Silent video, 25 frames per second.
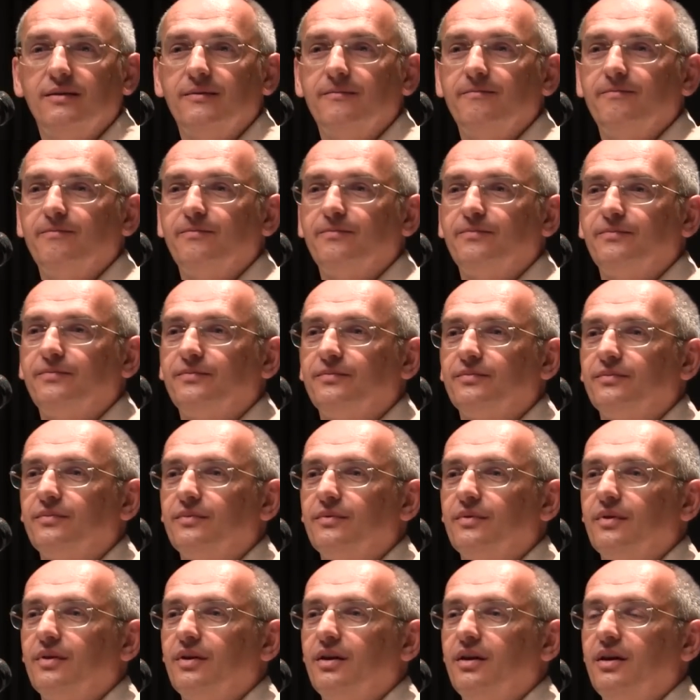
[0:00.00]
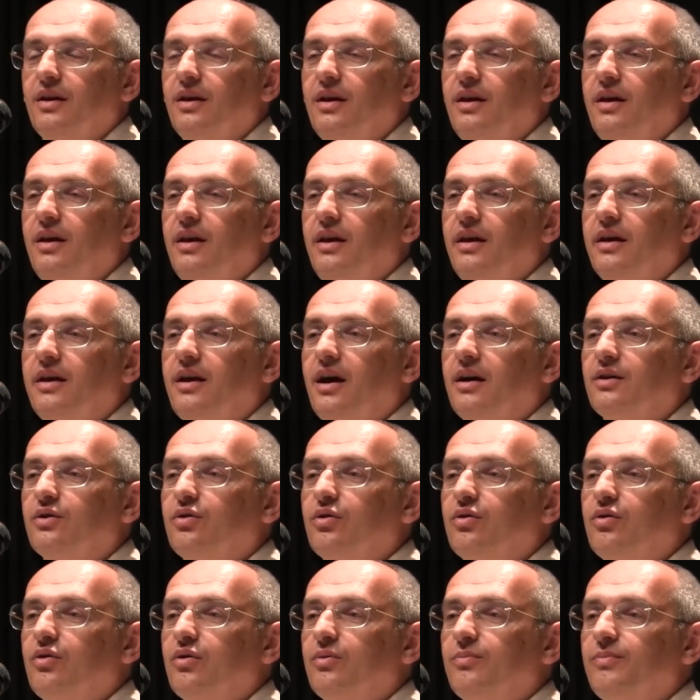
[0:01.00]
will look at you,
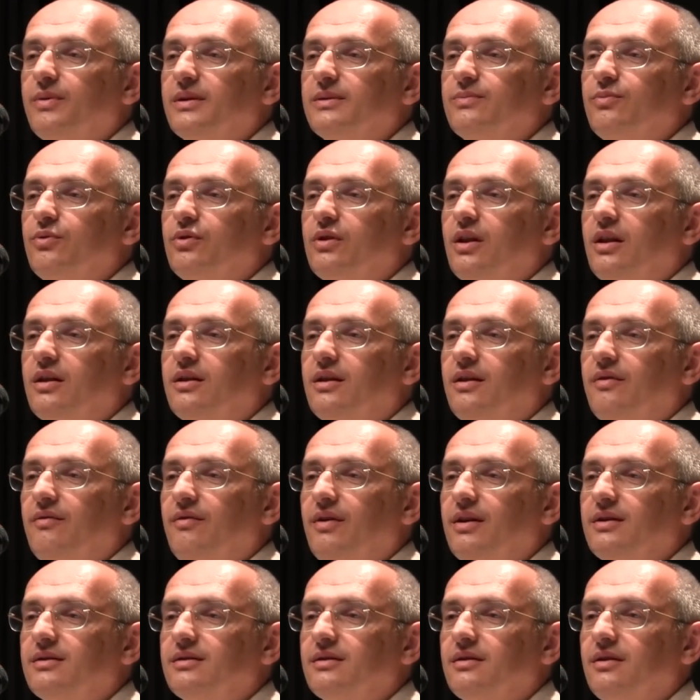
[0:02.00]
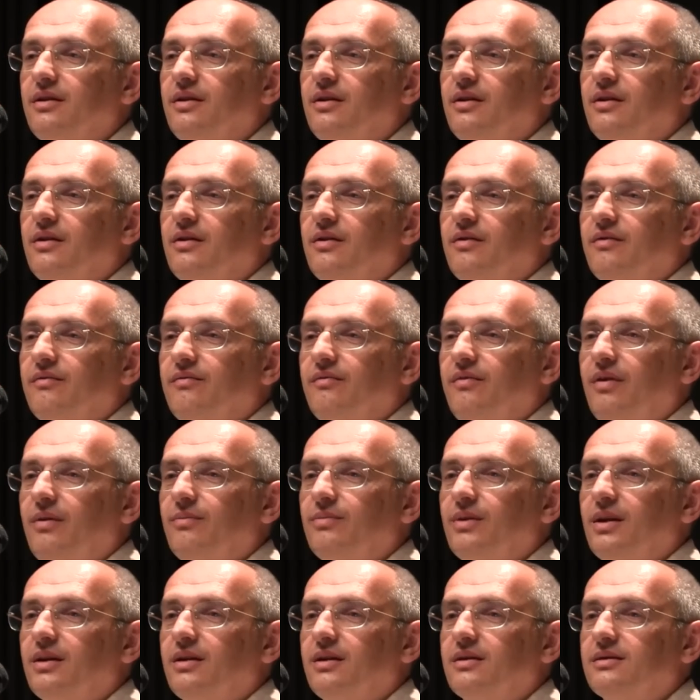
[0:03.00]
and as soon as he does,
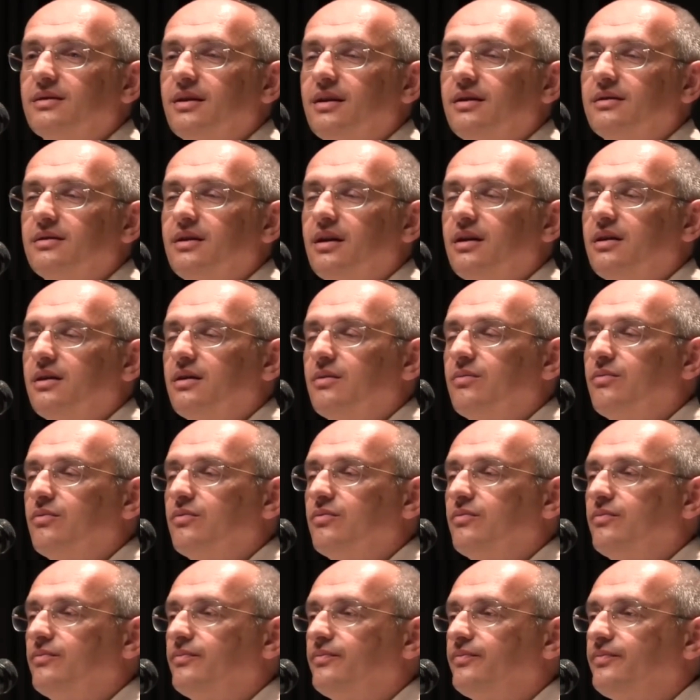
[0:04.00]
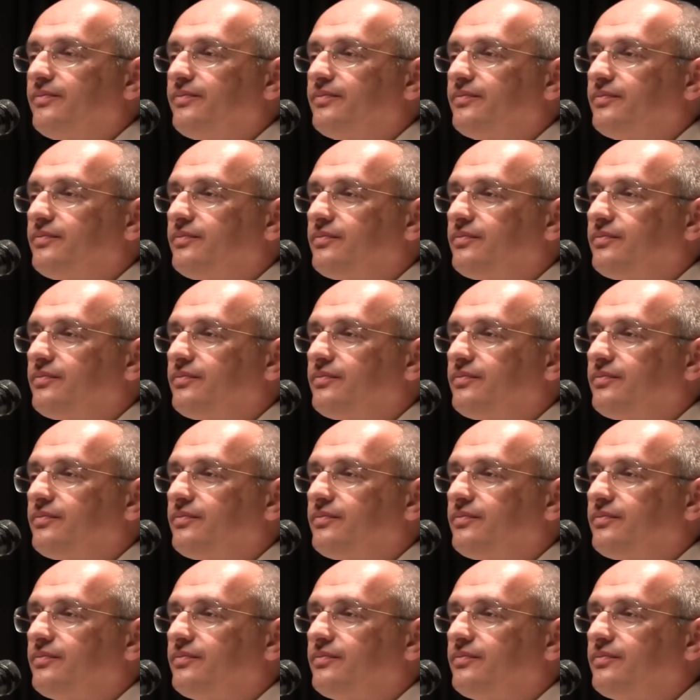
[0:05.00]
you must say,